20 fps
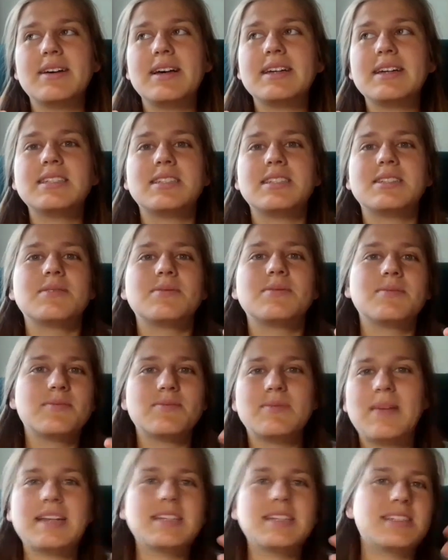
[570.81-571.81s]

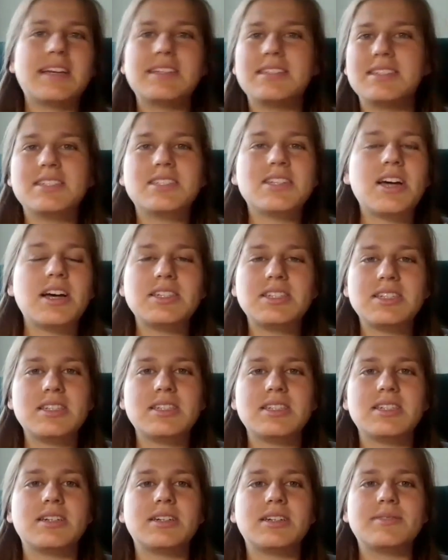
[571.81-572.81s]
exercises,
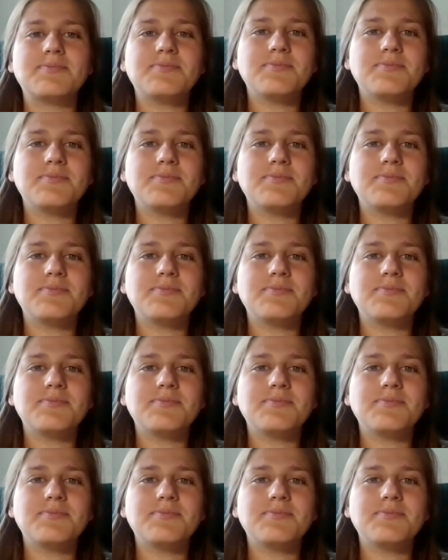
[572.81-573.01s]
tasks